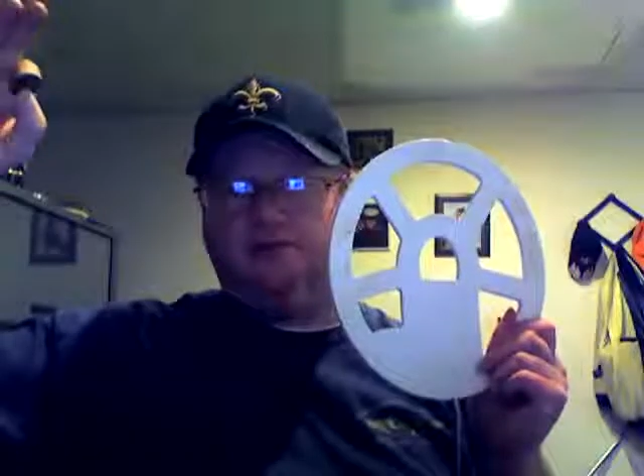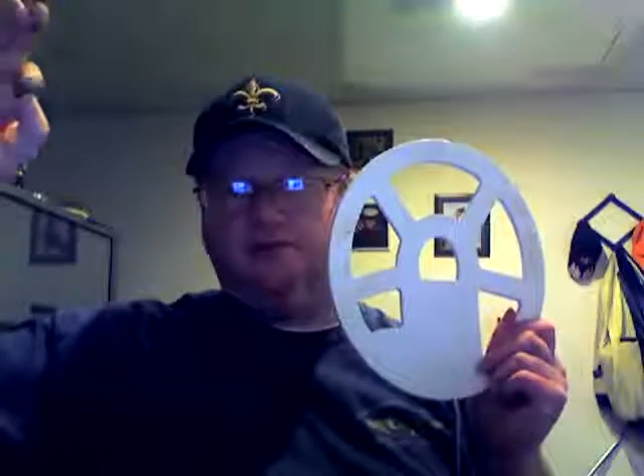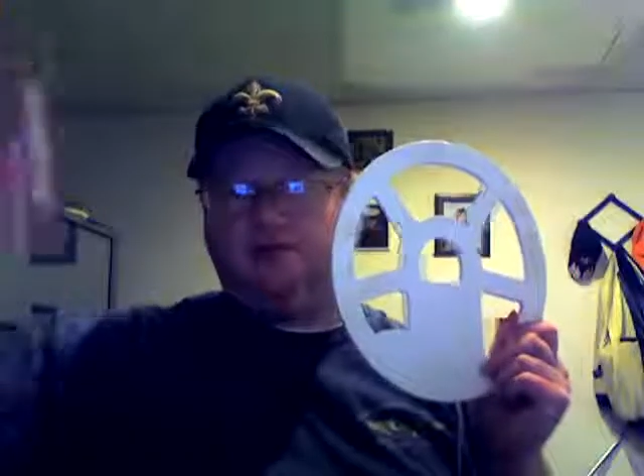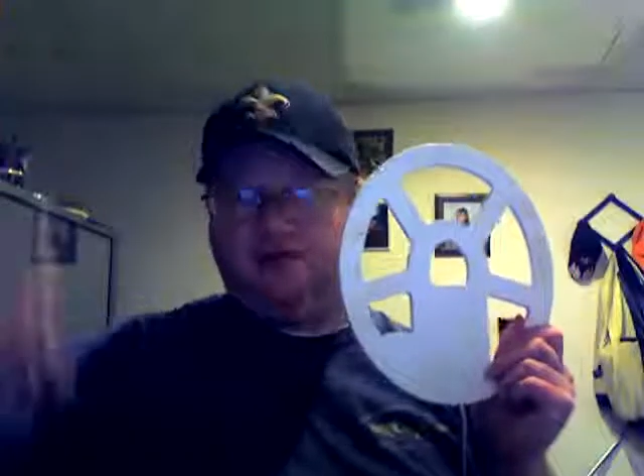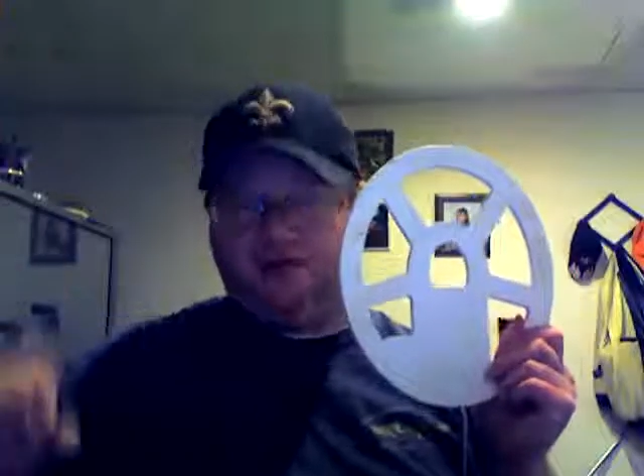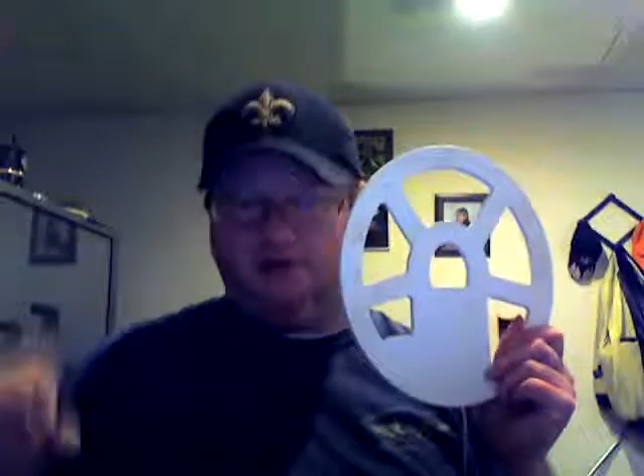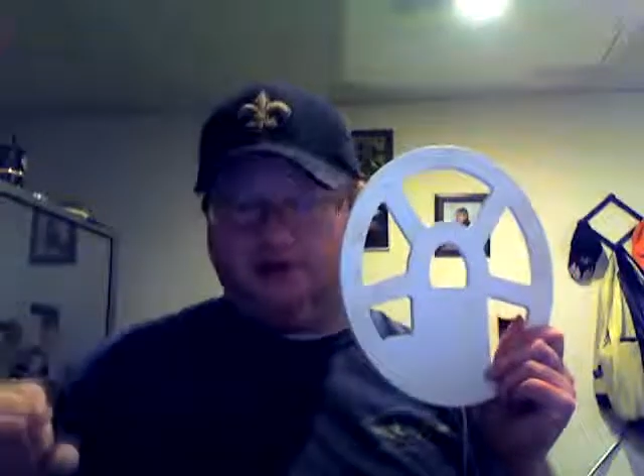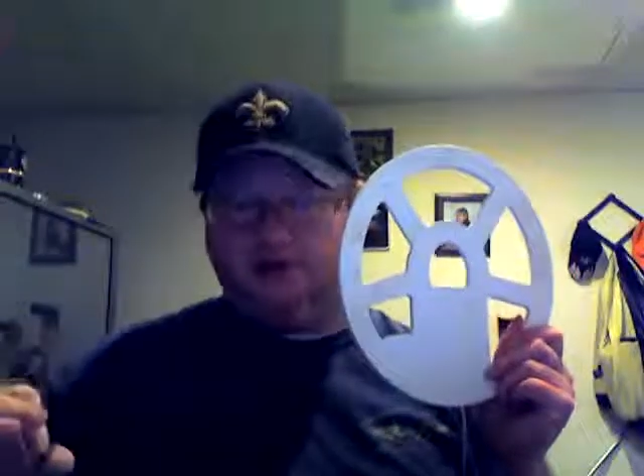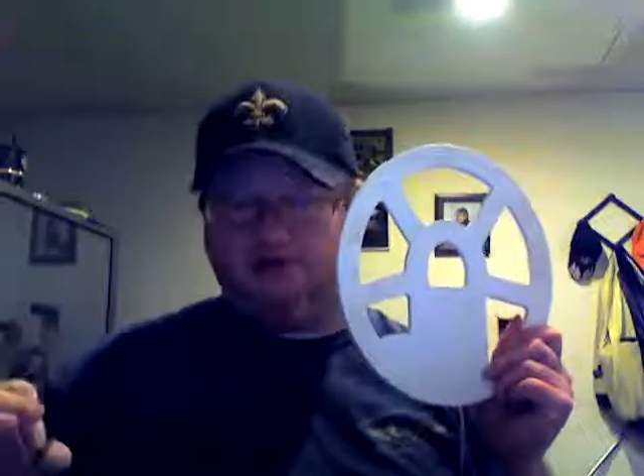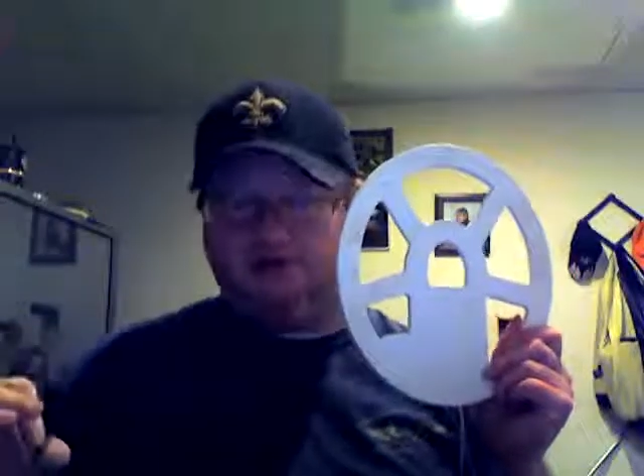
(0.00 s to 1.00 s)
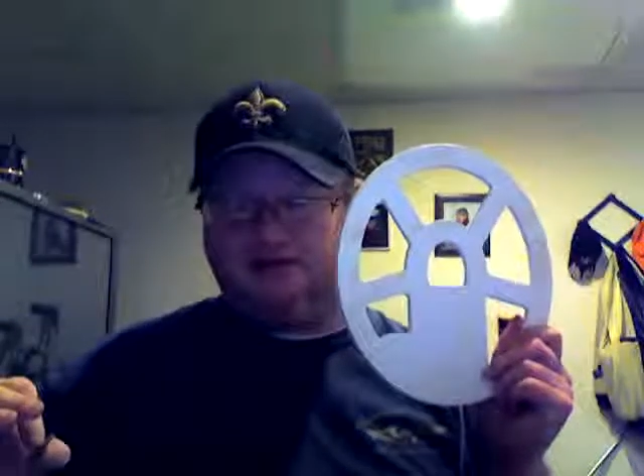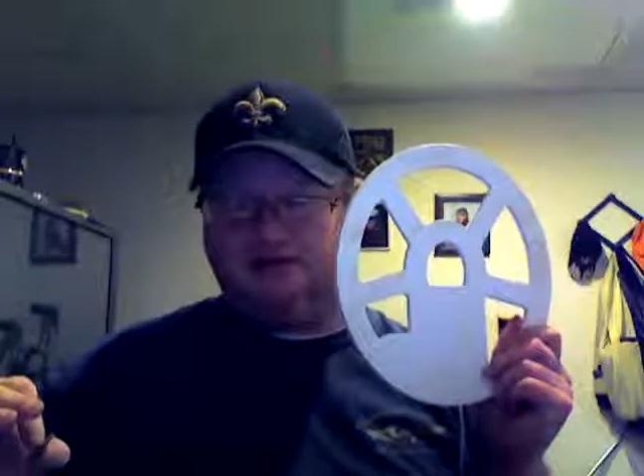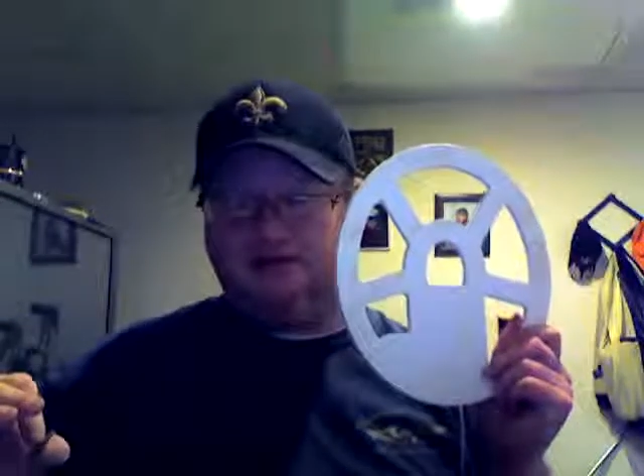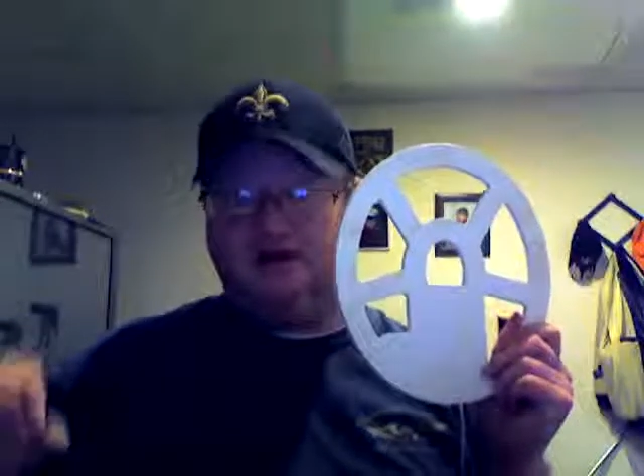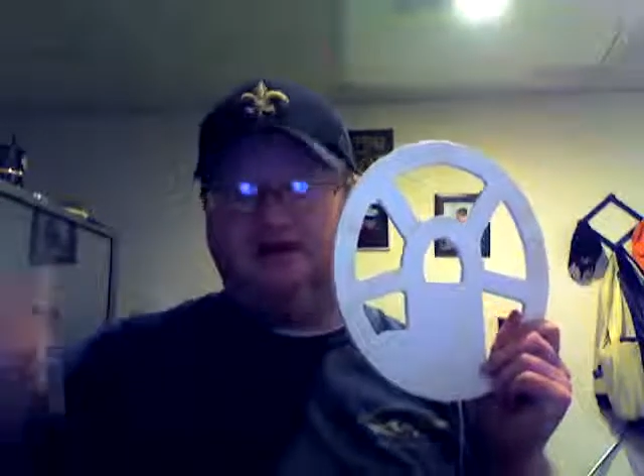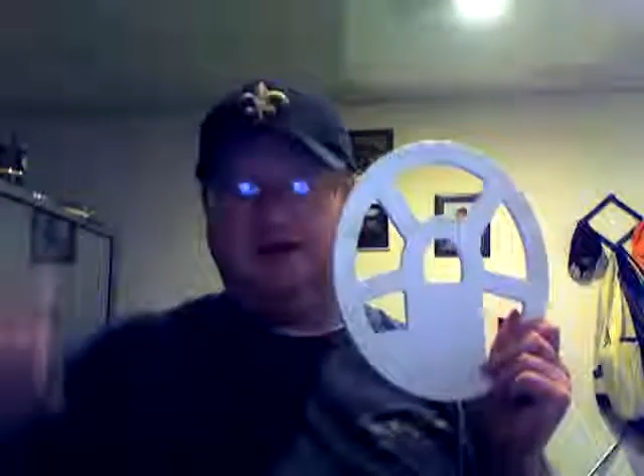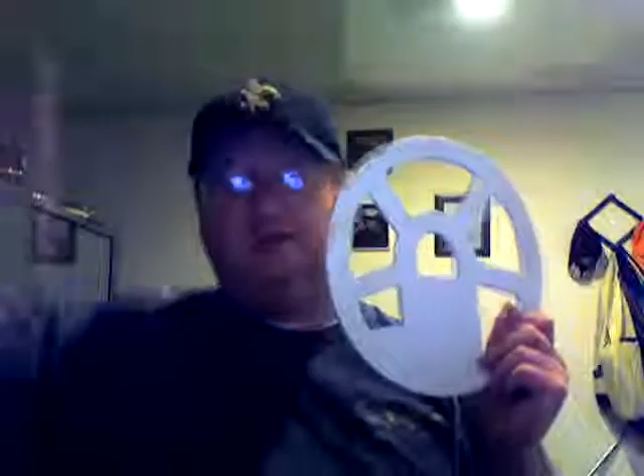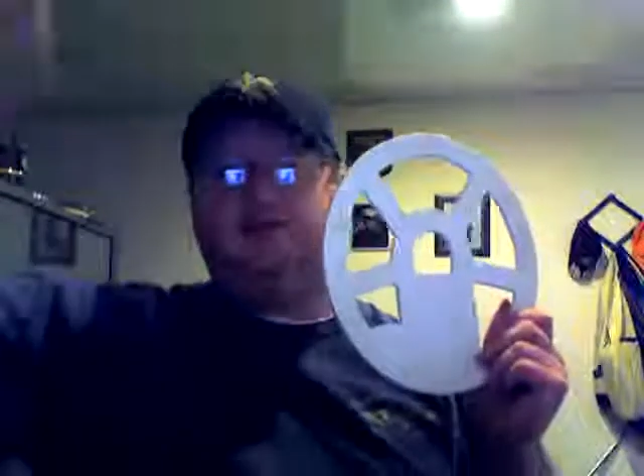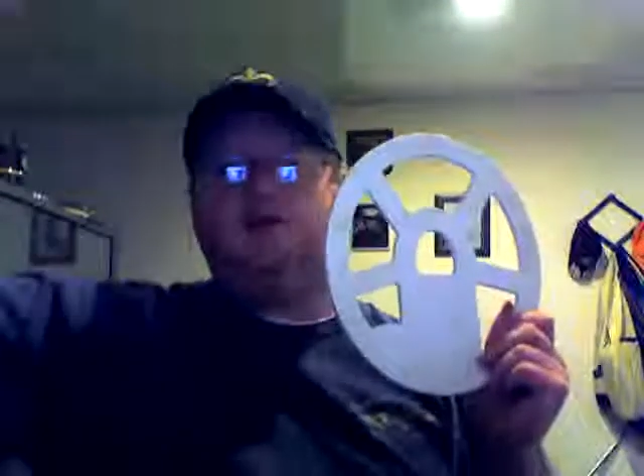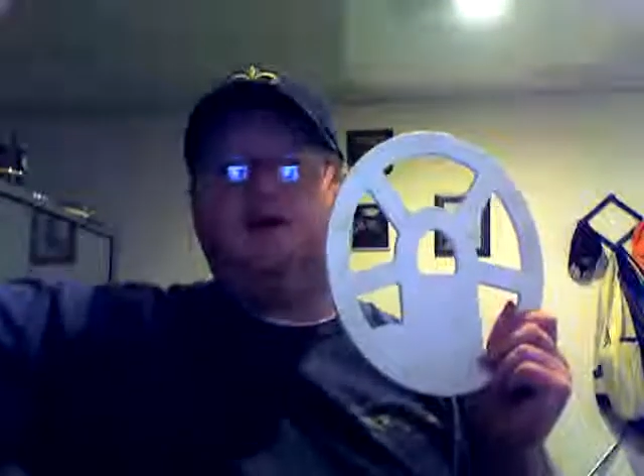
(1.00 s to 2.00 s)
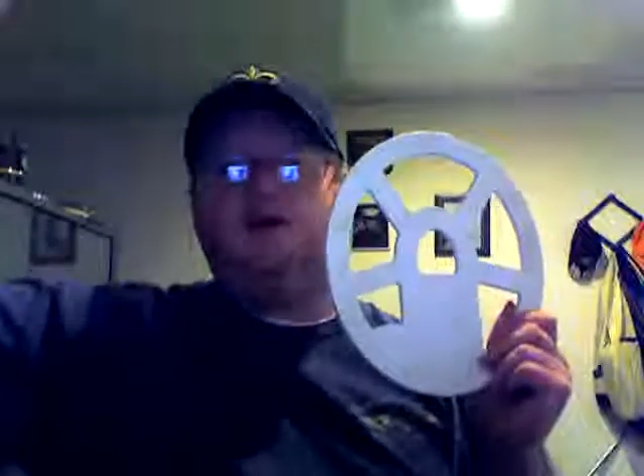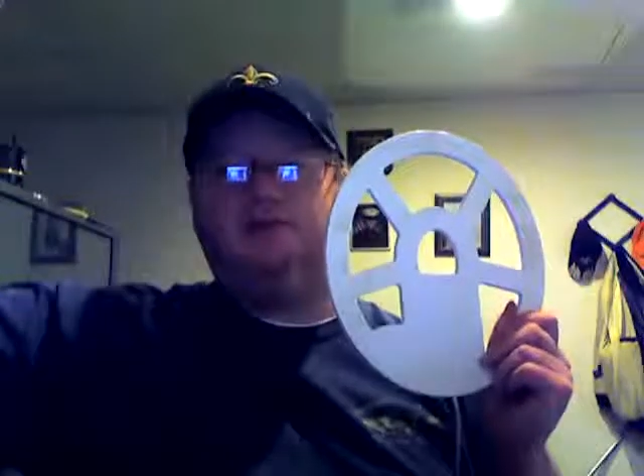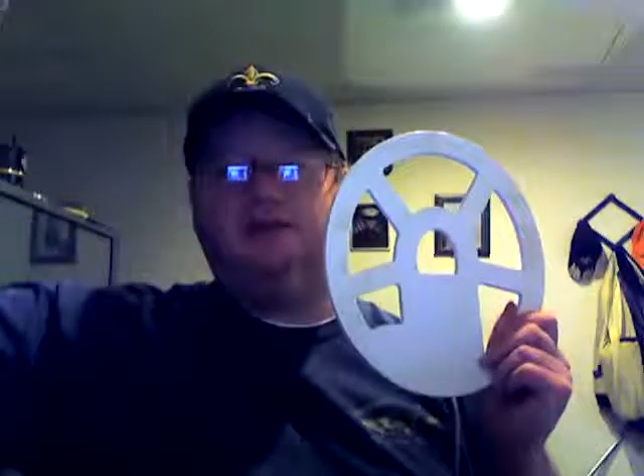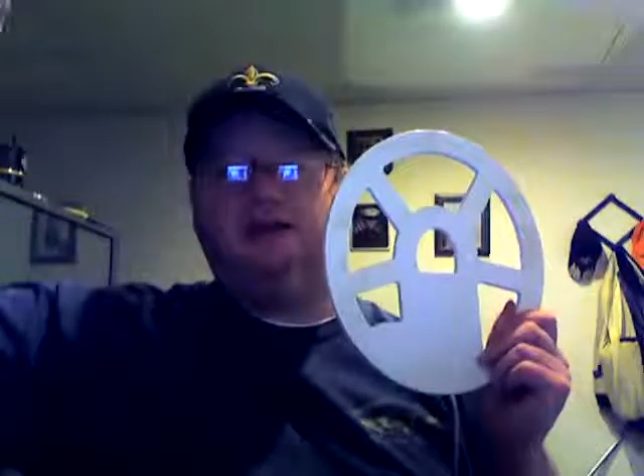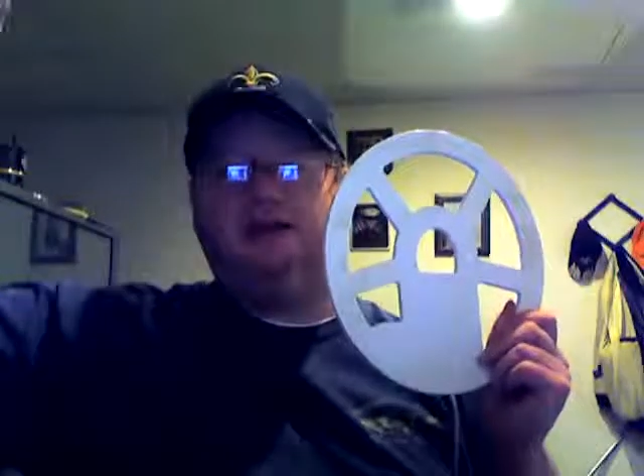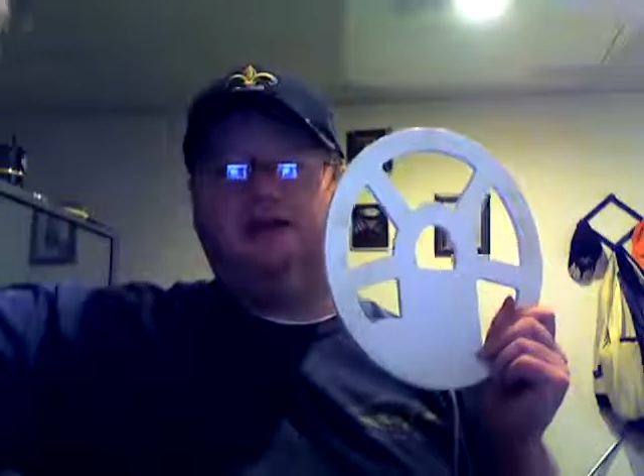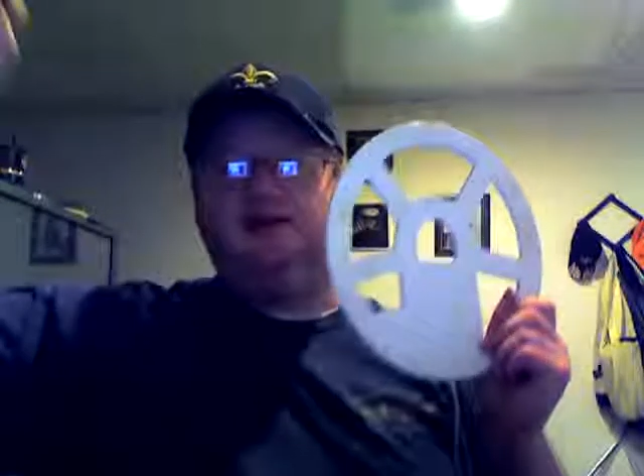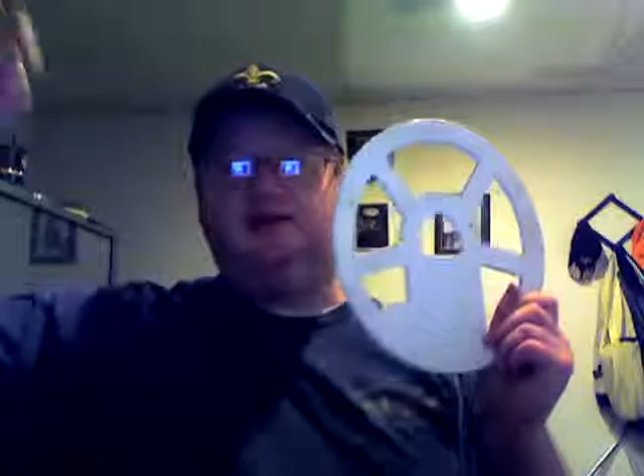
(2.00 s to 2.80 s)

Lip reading: then go down some, and then go up again.